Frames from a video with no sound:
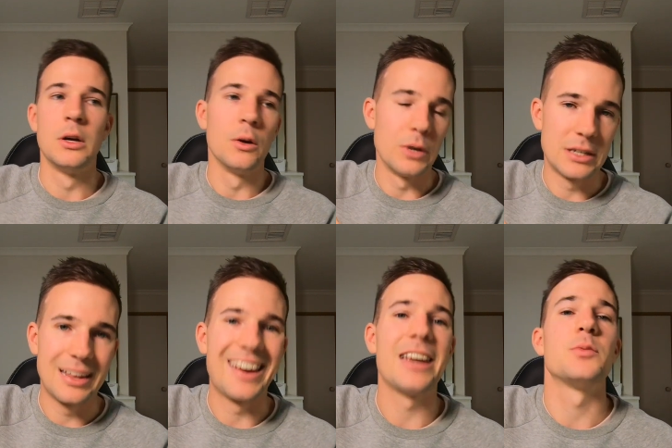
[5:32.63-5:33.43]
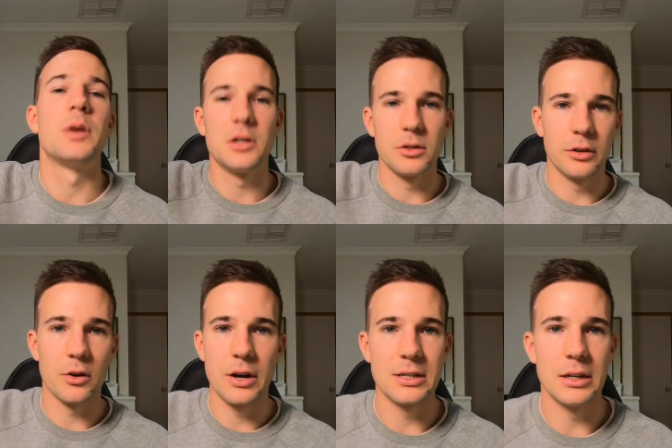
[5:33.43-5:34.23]
we see that exponential
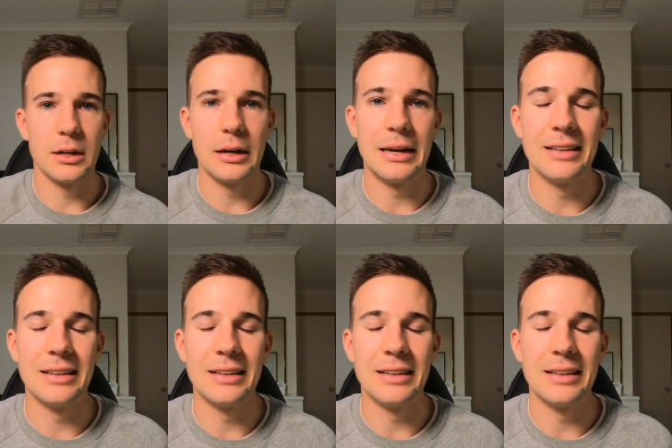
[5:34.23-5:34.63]
increase in, in